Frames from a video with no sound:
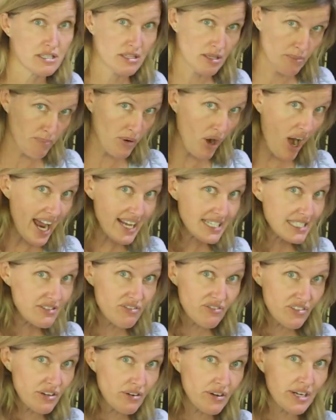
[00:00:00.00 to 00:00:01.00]
The
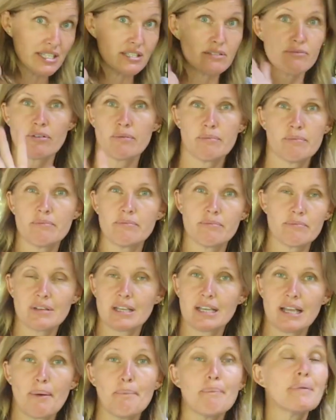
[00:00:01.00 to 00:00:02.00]
price varies from
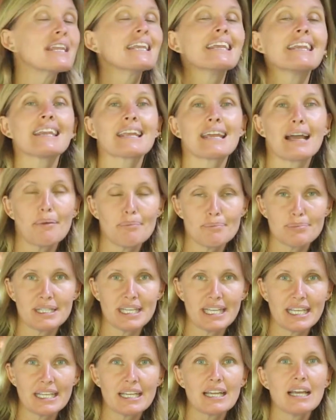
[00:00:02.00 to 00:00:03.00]
company to
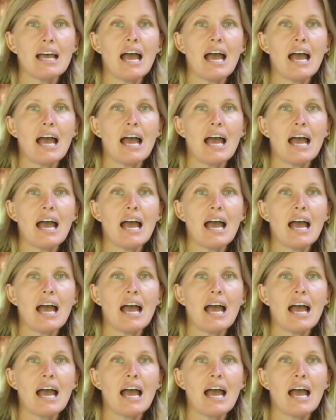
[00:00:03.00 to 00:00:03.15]
company.